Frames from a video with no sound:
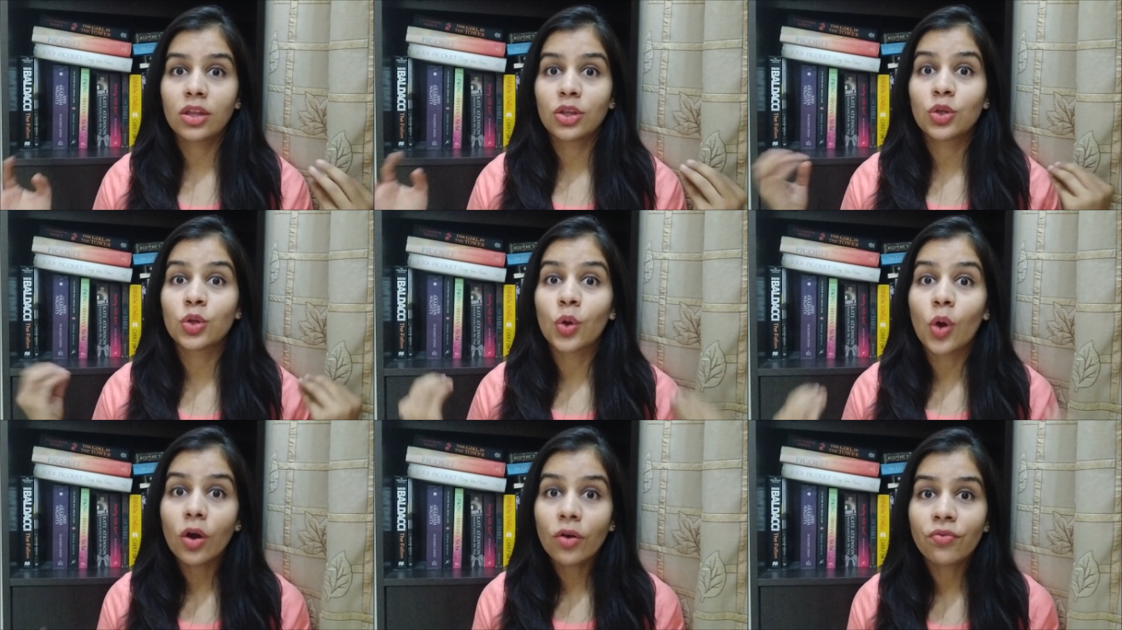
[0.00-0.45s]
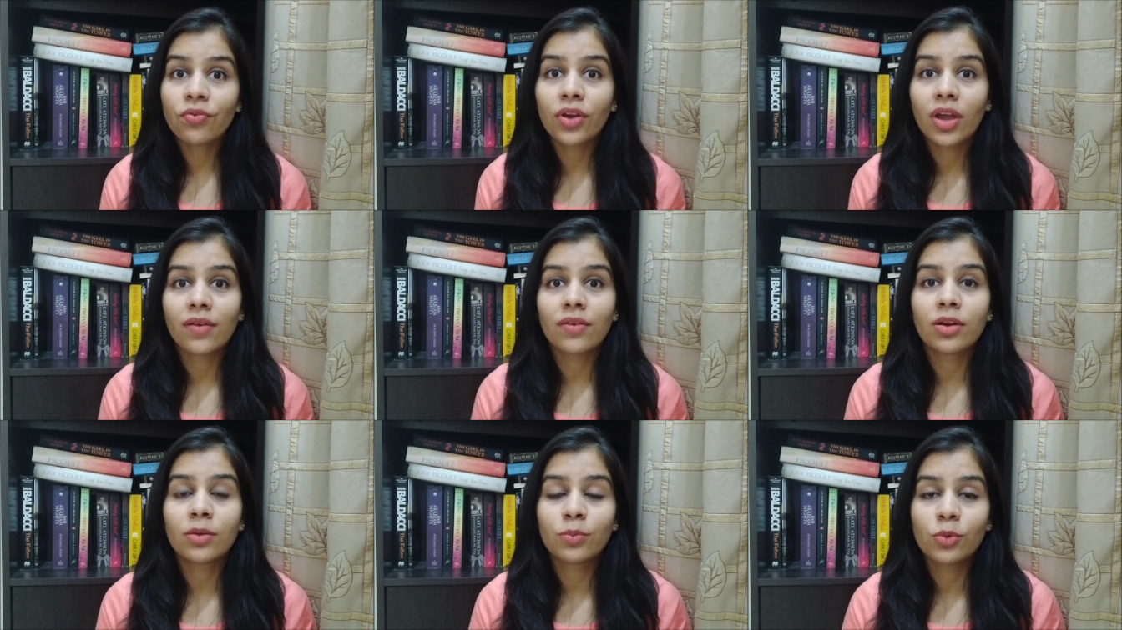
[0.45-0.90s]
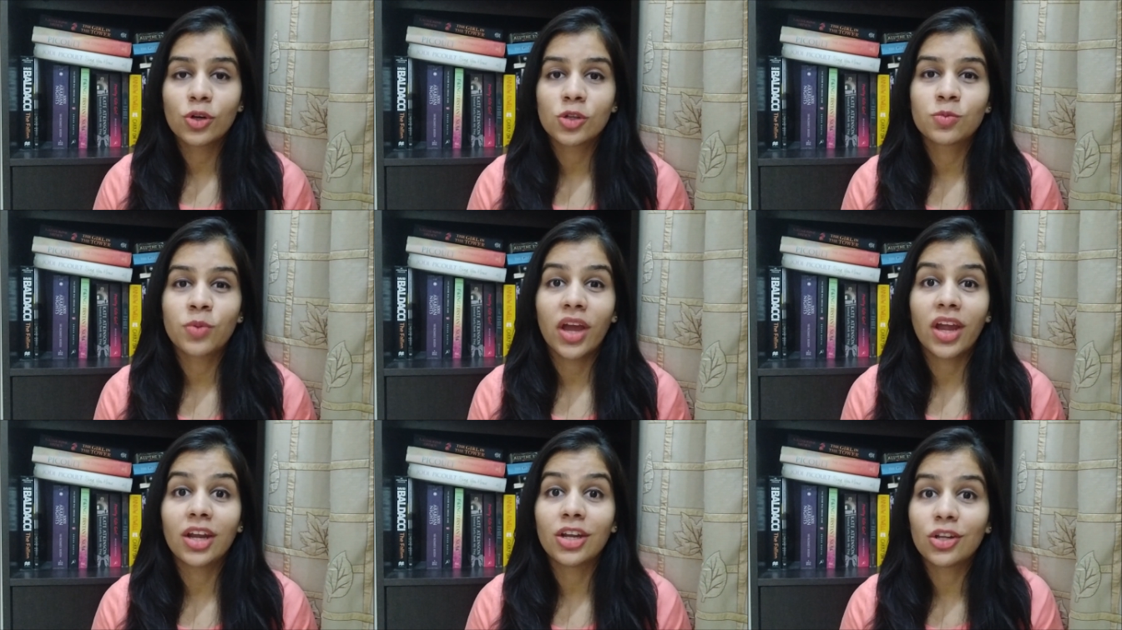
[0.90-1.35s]
your favorite books
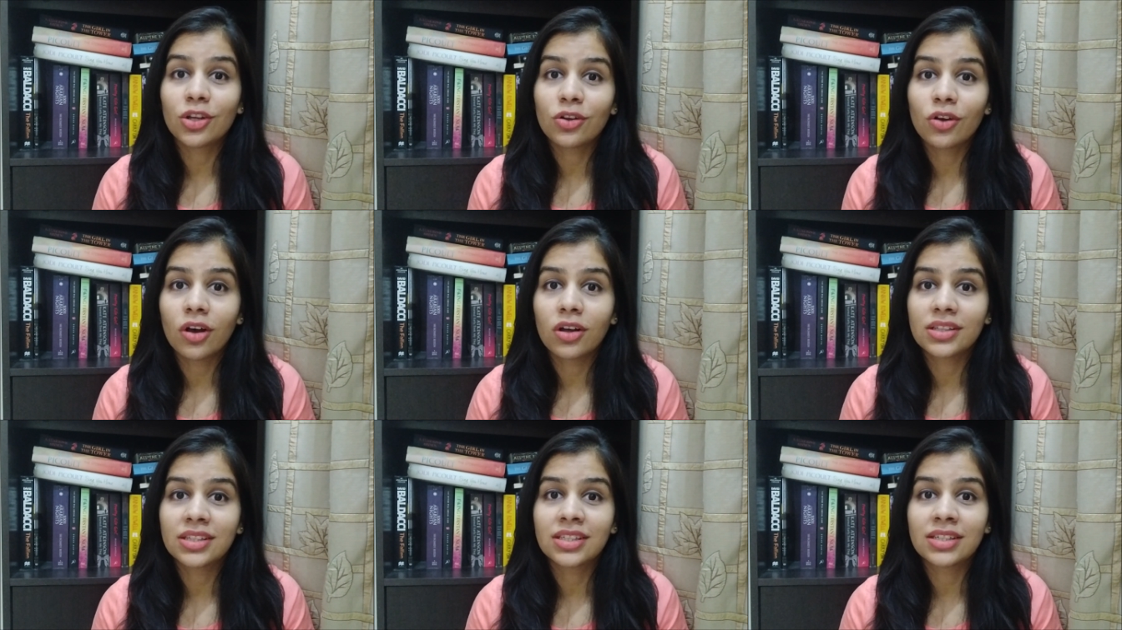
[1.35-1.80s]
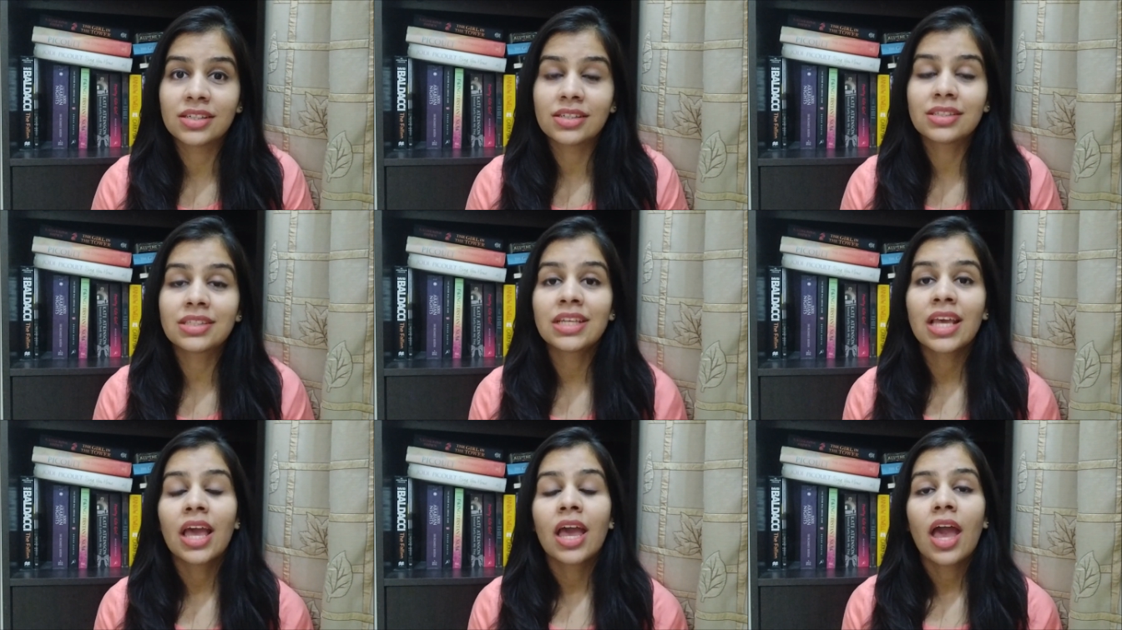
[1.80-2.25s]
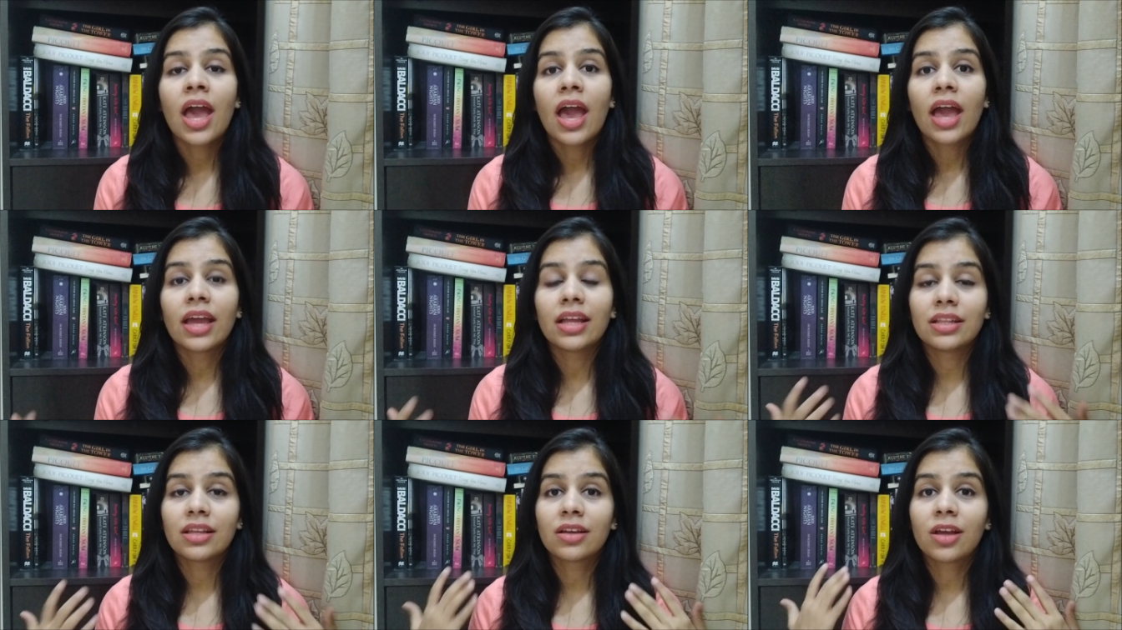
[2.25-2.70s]
by Indian authors
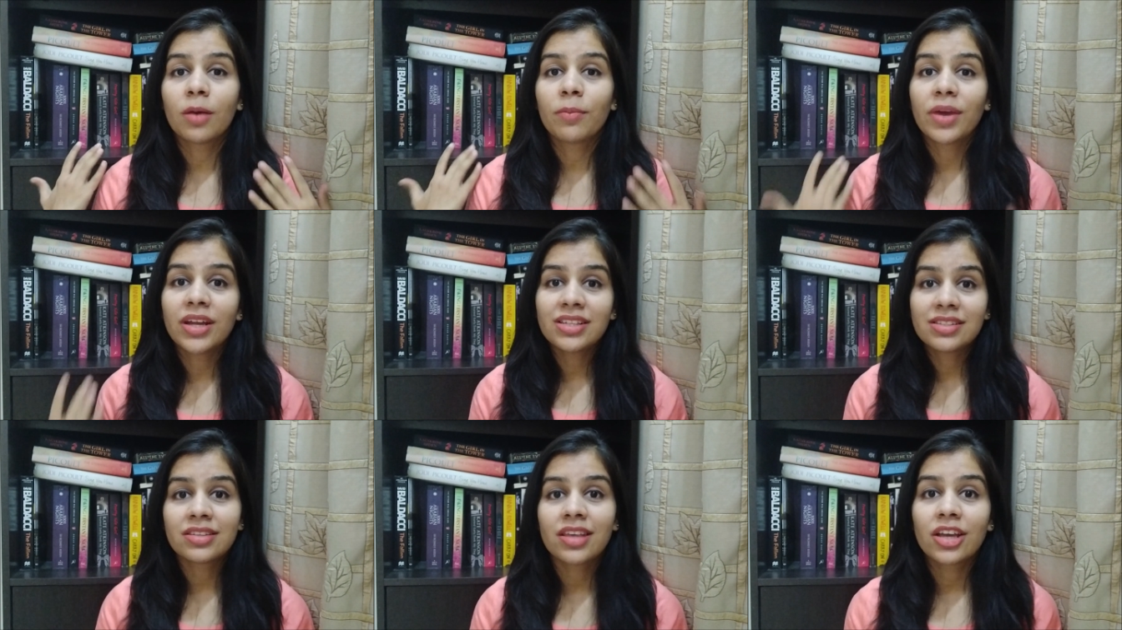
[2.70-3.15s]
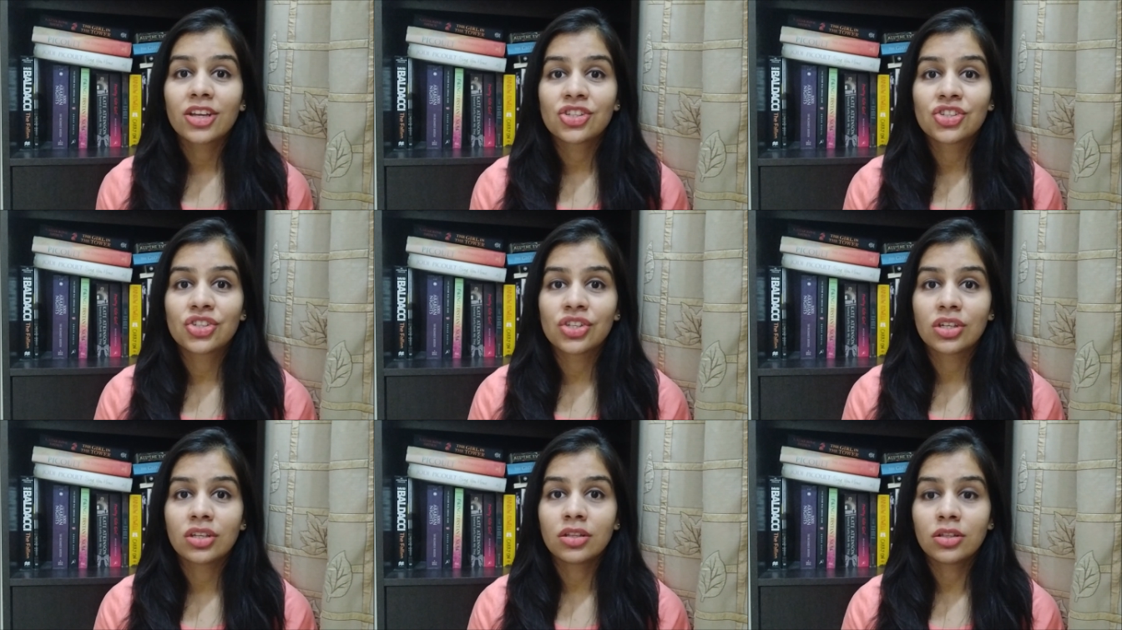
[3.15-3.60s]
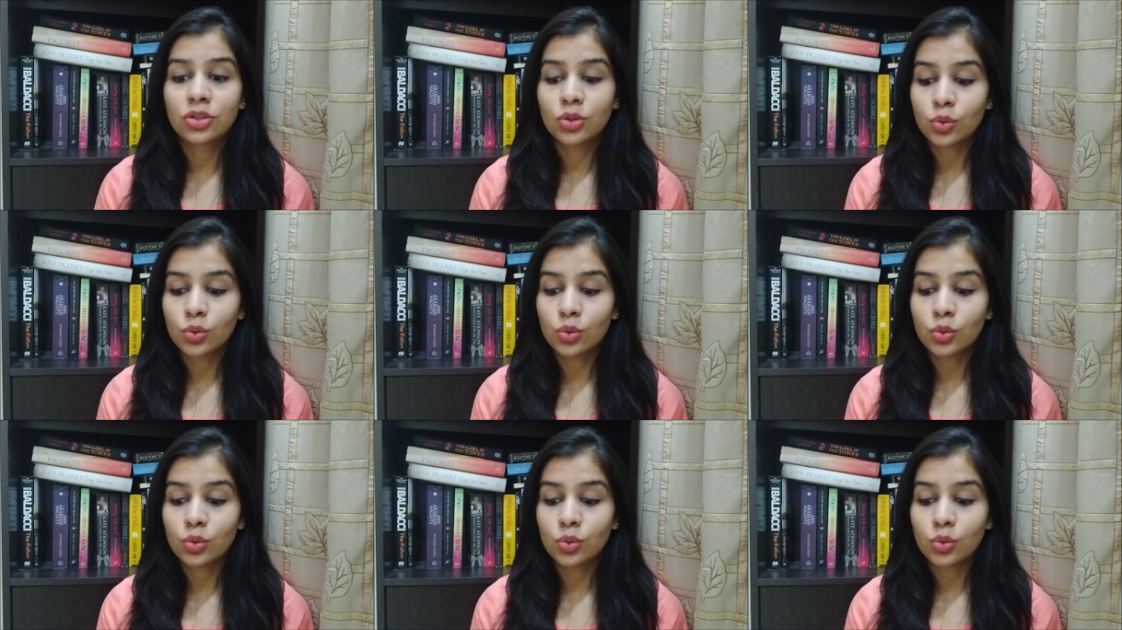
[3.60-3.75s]
in the comment section.